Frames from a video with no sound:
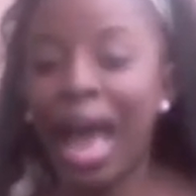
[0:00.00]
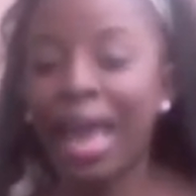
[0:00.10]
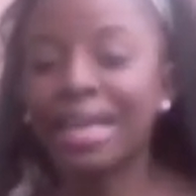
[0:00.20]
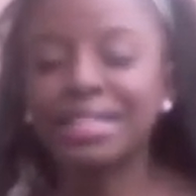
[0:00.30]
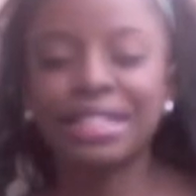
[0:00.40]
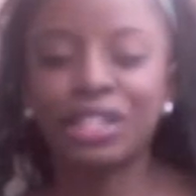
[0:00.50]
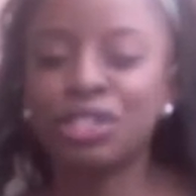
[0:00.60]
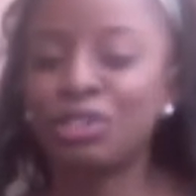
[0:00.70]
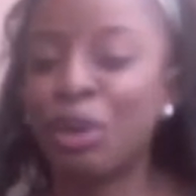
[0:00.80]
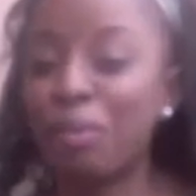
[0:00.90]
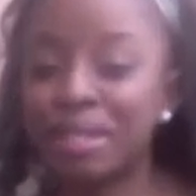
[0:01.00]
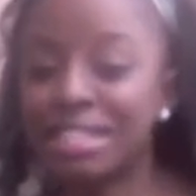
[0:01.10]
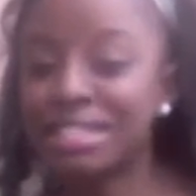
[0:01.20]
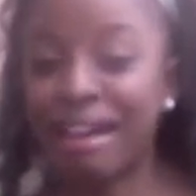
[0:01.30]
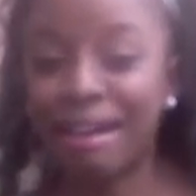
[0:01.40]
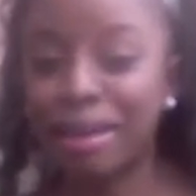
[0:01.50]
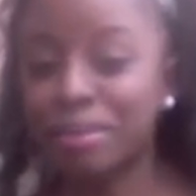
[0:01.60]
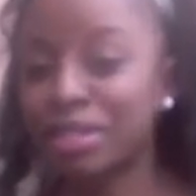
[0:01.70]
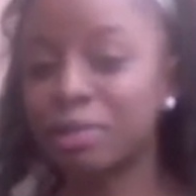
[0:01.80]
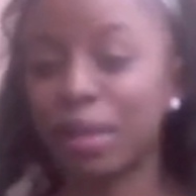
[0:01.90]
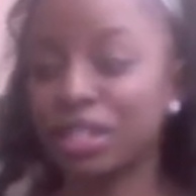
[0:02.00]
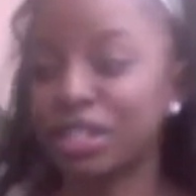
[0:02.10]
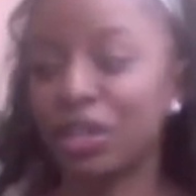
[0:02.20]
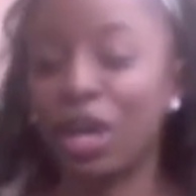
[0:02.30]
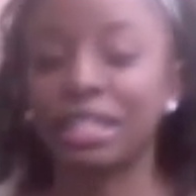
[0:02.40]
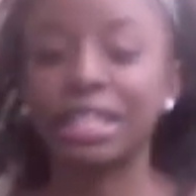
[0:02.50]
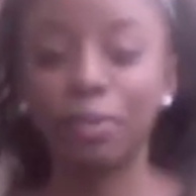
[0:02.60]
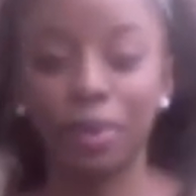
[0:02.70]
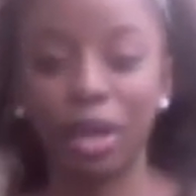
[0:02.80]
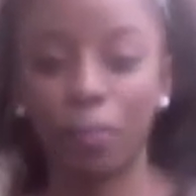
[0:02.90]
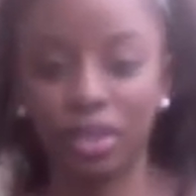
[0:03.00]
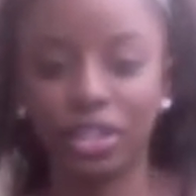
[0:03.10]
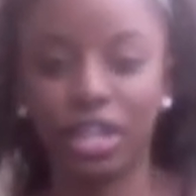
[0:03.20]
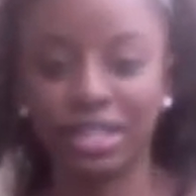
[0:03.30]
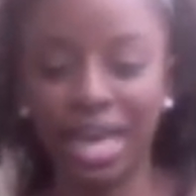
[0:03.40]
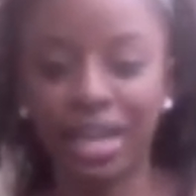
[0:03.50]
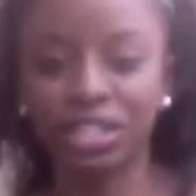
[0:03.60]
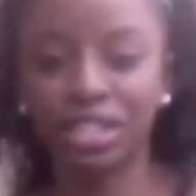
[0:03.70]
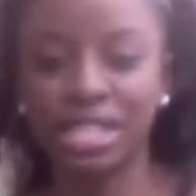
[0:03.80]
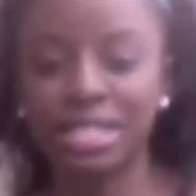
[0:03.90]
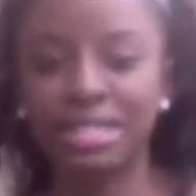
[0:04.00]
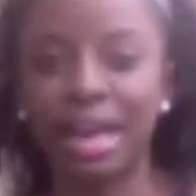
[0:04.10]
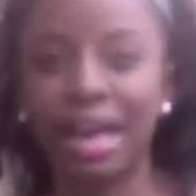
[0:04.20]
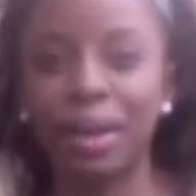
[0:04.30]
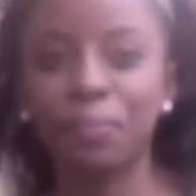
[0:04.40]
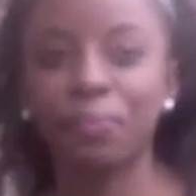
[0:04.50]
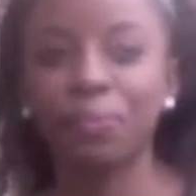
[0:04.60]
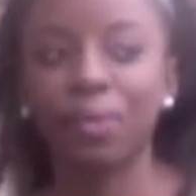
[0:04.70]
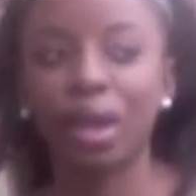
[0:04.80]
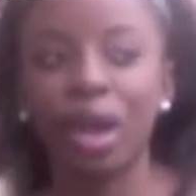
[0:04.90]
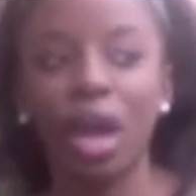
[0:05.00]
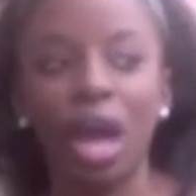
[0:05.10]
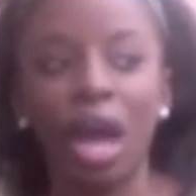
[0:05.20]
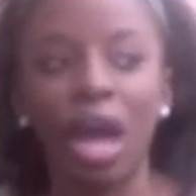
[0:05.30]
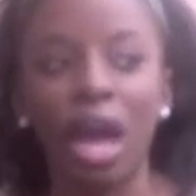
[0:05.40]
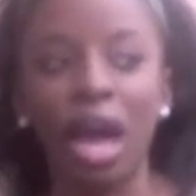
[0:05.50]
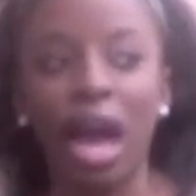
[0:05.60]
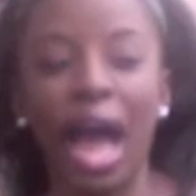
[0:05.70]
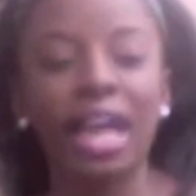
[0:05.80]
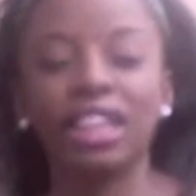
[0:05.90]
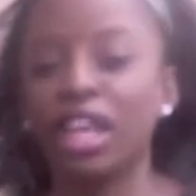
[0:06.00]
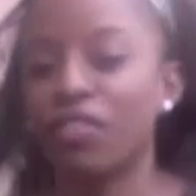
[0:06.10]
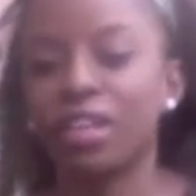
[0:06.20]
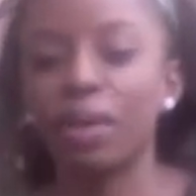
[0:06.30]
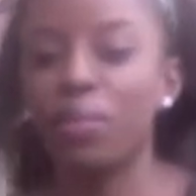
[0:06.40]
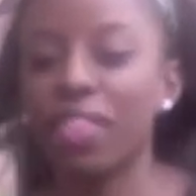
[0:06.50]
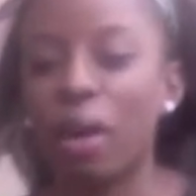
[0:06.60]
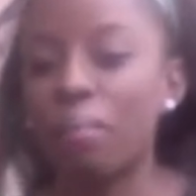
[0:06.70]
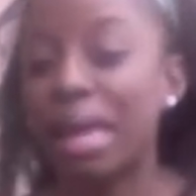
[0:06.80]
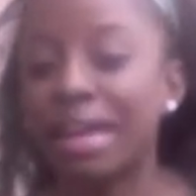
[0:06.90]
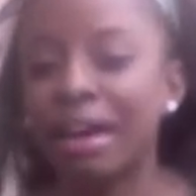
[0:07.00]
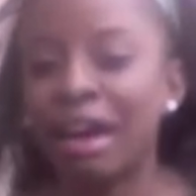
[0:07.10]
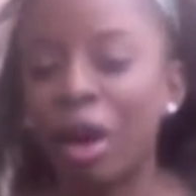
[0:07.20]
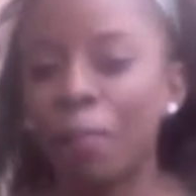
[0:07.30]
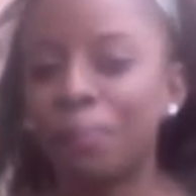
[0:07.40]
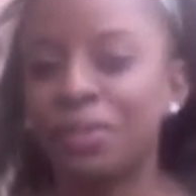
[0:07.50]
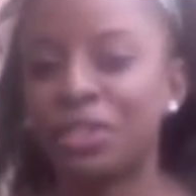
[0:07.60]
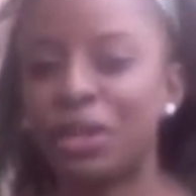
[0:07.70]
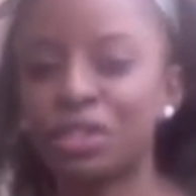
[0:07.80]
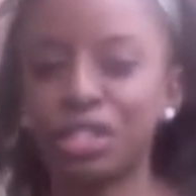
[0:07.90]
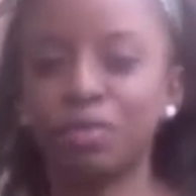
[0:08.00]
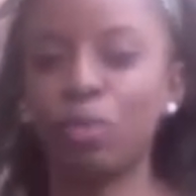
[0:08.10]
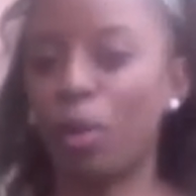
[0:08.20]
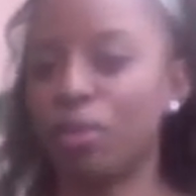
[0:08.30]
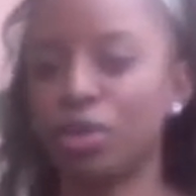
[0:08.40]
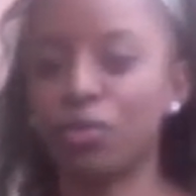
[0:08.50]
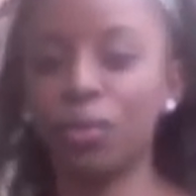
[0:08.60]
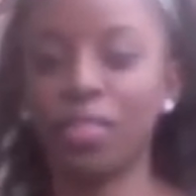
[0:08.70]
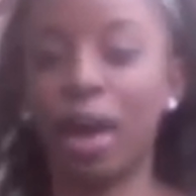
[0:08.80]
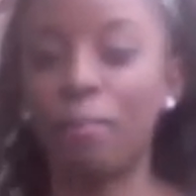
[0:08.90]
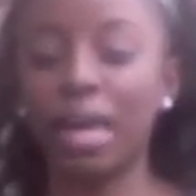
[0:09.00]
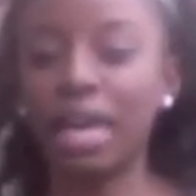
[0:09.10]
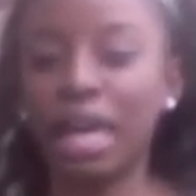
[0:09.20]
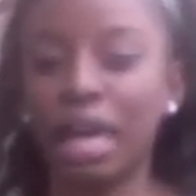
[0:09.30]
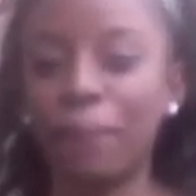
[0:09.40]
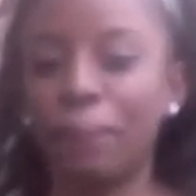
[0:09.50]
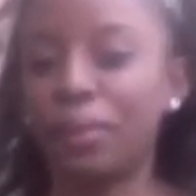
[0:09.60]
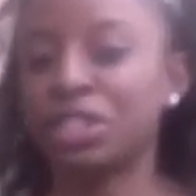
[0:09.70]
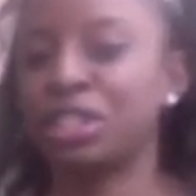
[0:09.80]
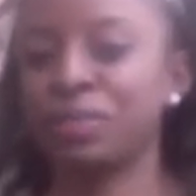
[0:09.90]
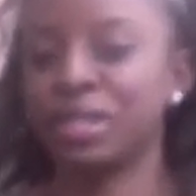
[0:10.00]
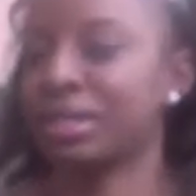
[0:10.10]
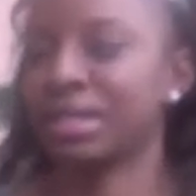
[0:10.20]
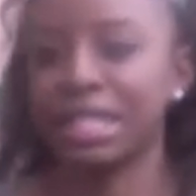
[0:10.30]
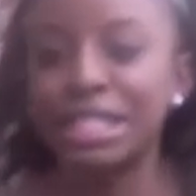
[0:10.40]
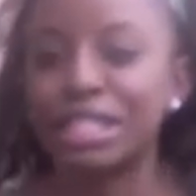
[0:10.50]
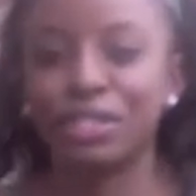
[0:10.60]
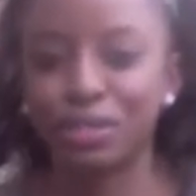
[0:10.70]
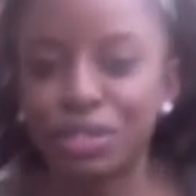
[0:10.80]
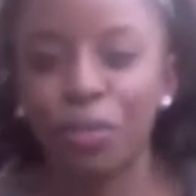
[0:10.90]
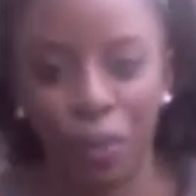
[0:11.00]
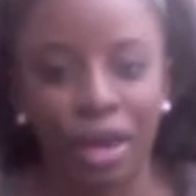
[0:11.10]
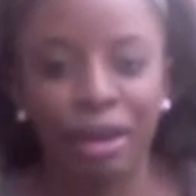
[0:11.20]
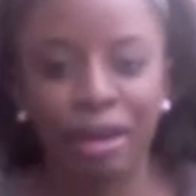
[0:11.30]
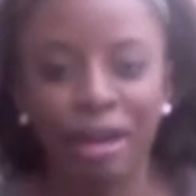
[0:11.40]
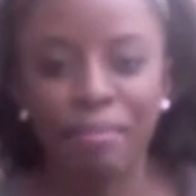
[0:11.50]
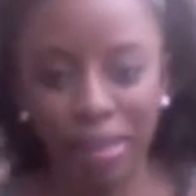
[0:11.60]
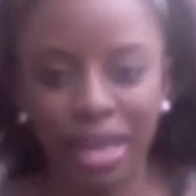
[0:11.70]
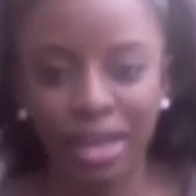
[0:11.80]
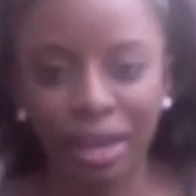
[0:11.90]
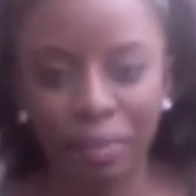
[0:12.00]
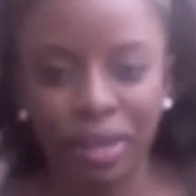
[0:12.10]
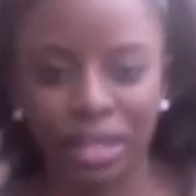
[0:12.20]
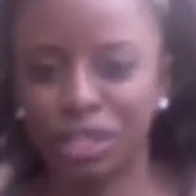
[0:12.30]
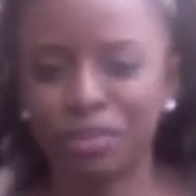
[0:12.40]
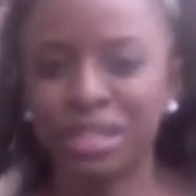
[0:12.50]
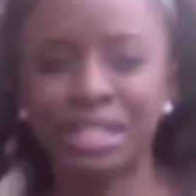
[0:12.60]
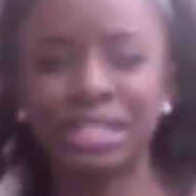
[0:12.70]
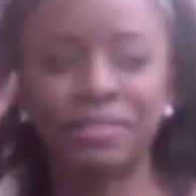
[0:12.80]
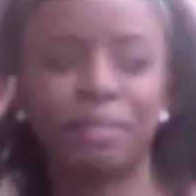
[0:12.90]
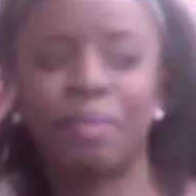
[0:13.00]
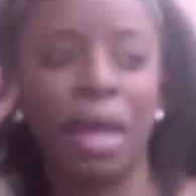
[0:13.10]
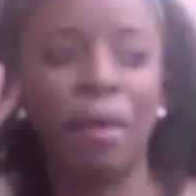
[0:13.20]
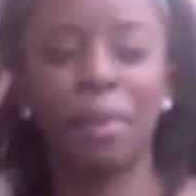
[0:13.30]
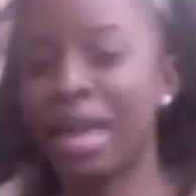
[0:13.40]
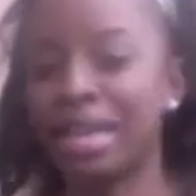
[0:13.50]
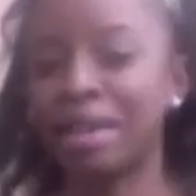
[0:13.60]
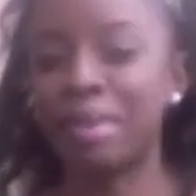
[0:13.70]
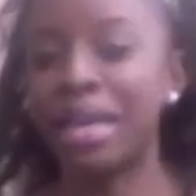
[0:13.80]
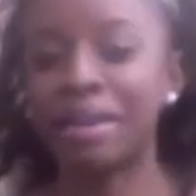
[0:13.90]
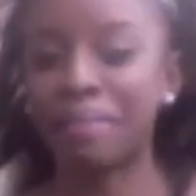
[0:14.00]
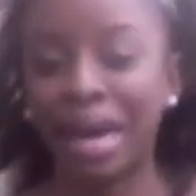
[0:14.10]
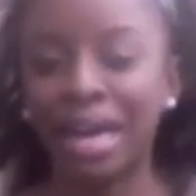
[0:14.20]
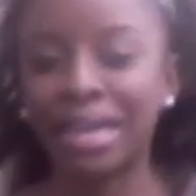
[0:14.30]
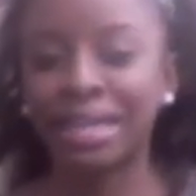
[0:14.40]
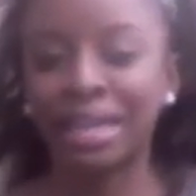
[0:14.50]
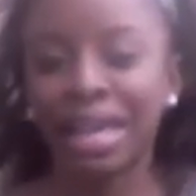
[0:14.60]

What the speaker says: he said so many times, especially on Keeping Up with the Kardashians, that I love Kim without makeup. You know, she's more beautiful without makeup, but she would continue to wear makeup. Like, she wasn't even paying him any mind.